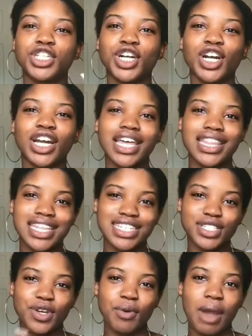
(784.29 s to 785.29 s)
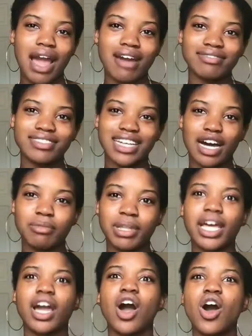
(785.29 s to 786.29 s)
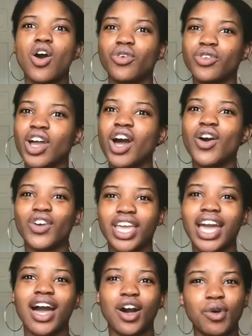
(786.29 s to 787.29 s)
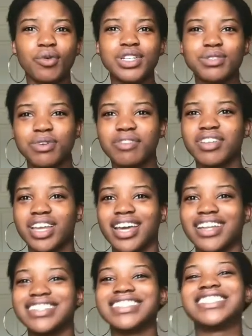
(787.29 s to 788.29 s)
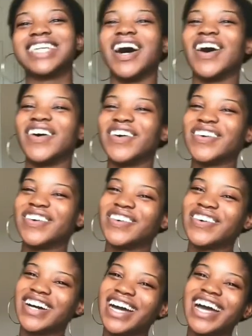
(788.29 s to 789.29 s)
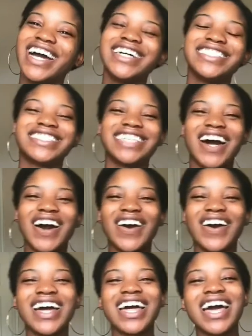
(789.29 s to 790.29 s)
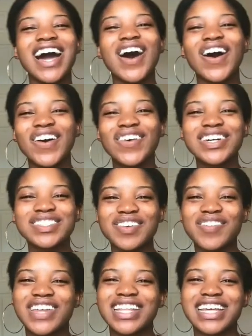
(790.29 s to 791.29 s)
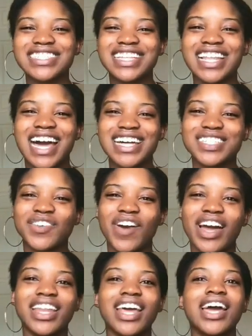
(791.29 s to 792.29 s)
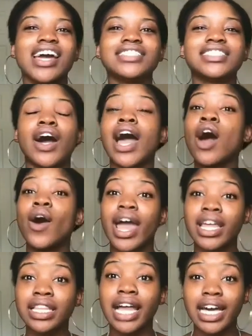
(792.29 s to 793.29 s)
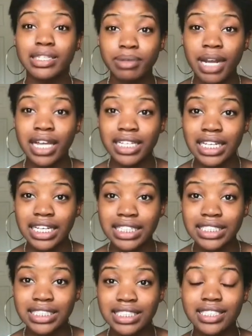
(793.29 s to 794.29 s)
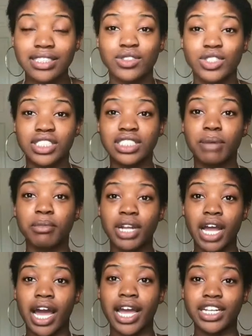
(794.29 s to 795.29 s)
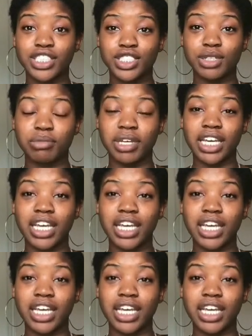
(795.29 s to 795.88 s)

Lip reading: in this craft, I'll be like, oh no, yeah, always weave it in. So always weave it in, that's the last one. So, oh, and last but not least, which is number 9, it should be,